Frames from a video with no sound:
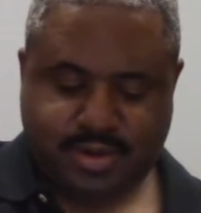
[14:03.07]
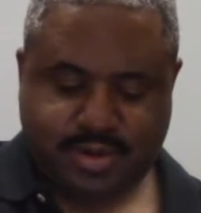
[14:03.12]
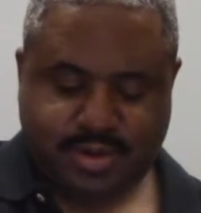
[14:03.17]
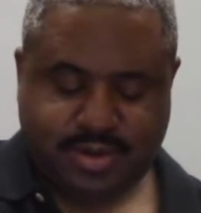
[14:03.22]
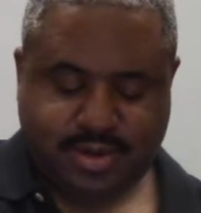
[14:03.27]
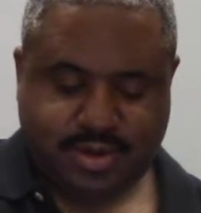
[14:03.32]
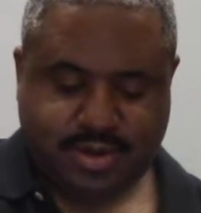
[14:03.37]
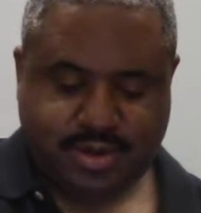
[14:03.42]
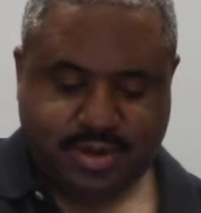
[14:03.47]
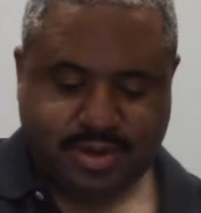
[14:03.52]

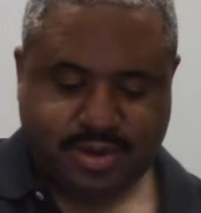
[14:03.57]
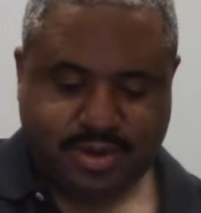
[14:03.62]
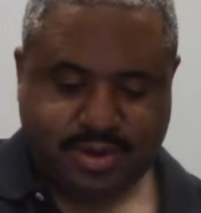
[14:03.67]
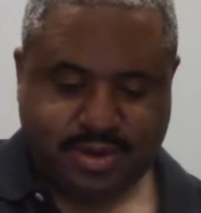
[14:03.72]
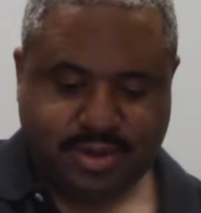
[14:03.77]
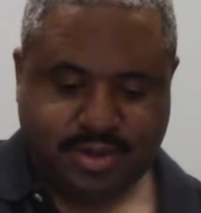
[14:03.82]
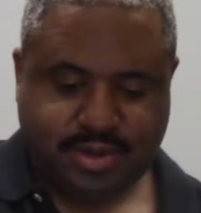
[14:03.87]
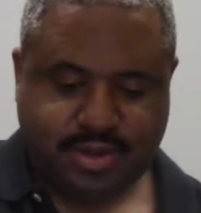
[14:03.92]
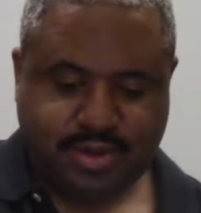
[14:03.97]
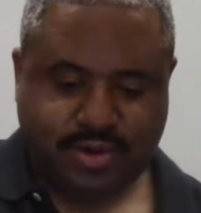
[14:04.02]
Okay,
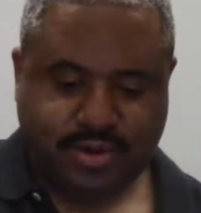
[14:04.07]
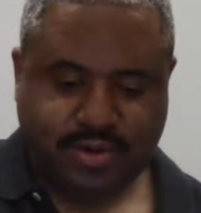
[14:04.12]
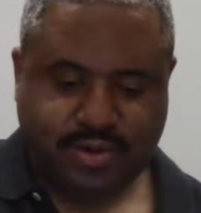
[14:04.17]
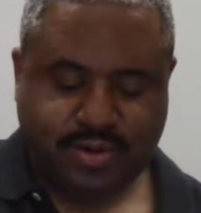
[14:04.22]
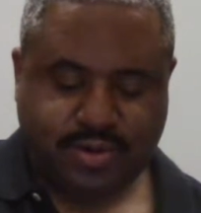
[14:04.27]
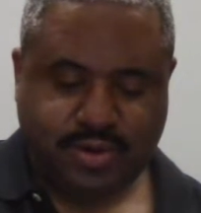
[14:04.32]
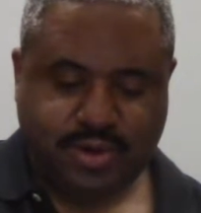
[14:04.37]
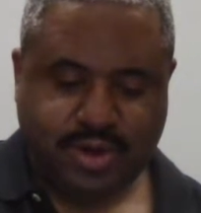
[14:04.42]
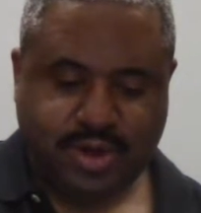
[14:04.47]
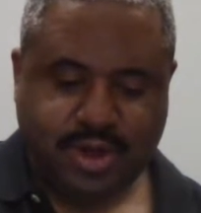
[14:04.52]

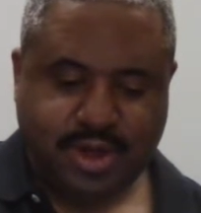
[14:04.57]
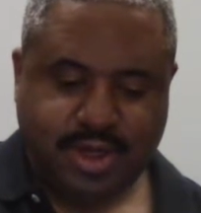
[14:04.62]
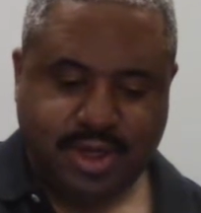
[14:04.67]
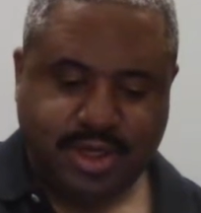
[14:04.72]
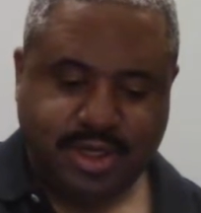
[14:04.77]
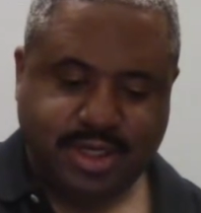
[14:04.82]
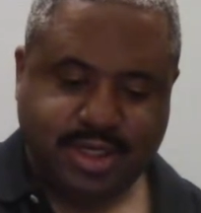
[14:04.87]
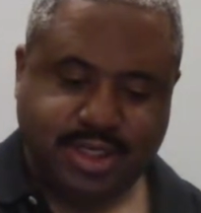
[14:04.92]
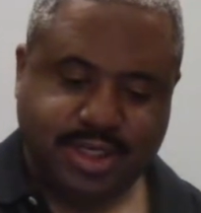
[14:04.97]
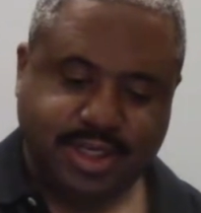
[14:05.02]
so
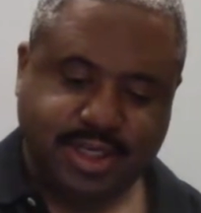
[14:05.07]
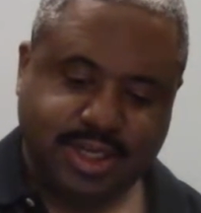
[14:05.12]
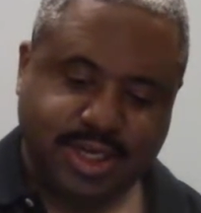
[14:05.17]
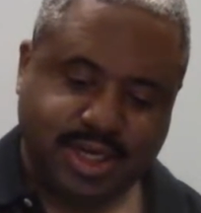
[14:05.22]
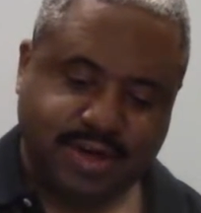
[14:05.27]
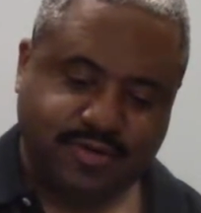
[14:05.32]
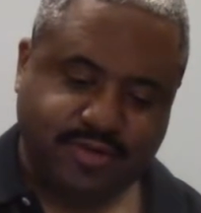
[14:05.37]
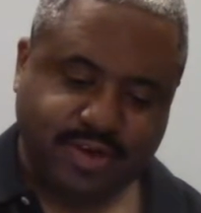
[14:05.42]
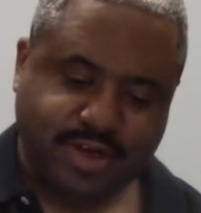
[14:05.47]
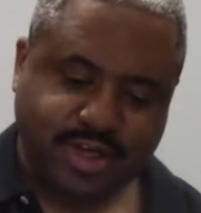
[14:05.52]
this is
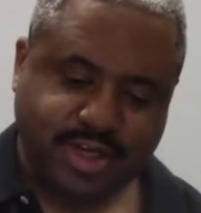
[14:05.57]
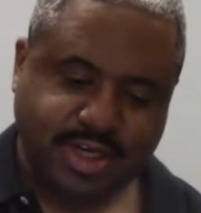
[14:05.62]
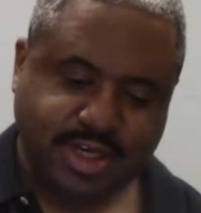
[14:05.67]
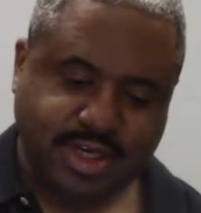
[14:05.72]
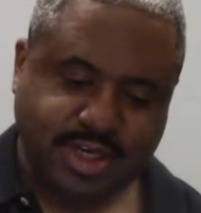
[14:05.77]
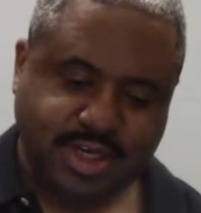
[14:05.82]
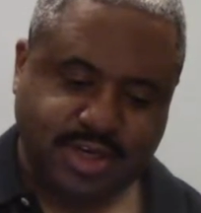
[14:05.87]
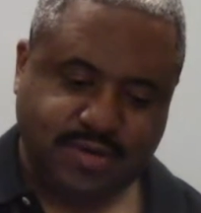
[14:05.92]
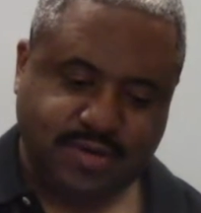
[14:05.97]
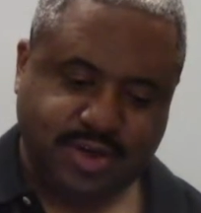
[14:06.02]
kind of a
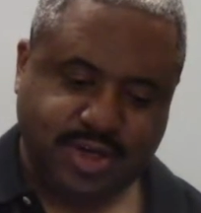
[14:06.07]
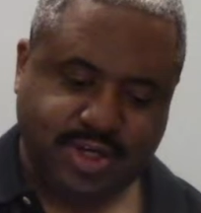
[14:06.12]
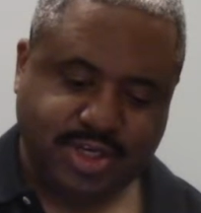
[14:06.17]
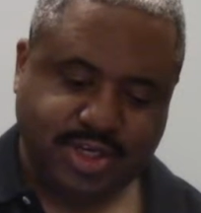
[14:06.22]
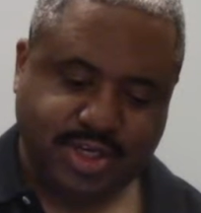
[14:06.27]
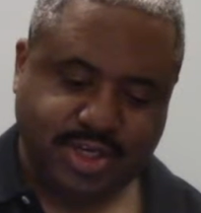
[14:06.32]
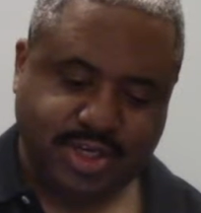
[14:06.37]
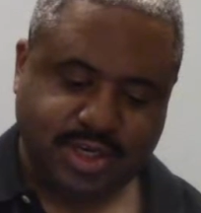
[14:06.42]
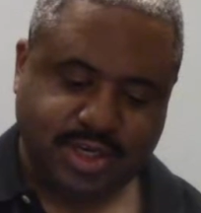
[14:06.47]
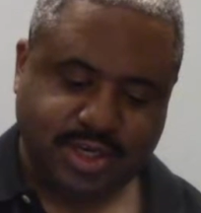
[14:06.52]

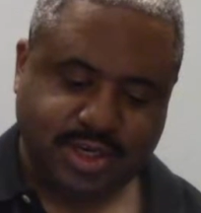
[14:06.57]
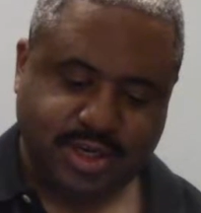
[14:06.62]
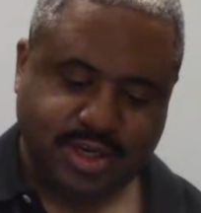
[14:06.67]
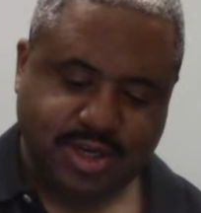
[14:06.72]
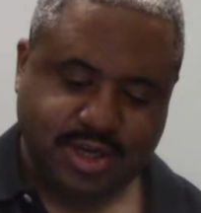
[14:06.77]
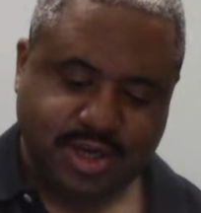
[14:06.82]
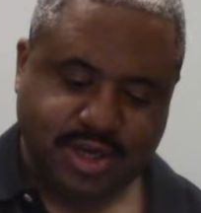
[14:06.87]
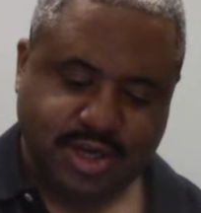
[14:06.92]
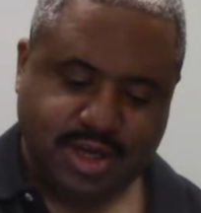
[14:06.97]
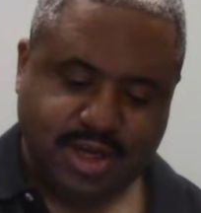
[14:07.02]
continuation
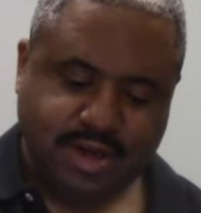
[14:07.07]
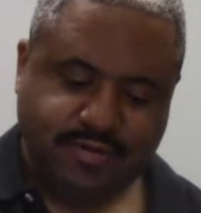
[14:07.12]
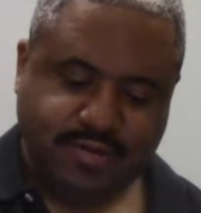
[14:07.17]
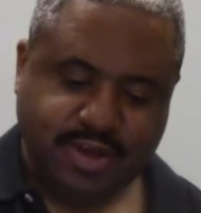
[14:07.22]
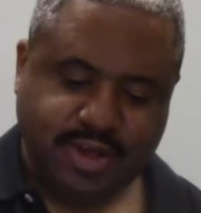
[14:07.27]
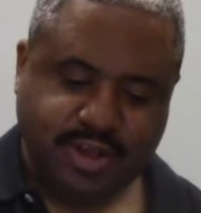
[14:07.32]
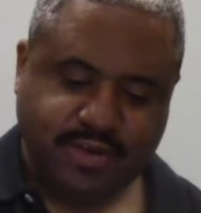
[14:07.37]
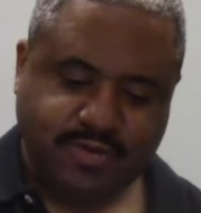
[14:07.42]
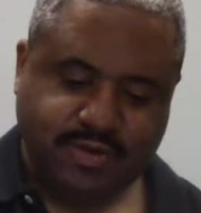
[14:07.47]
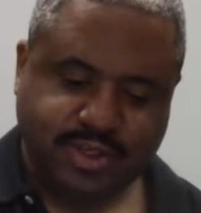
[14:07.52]
of
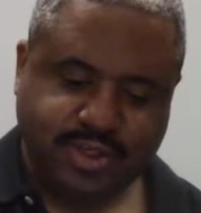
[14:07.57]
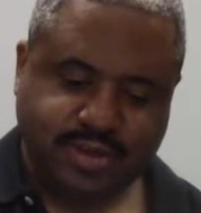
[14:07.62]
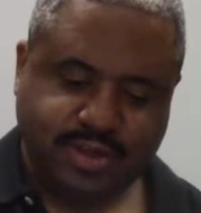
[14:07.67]
the other one.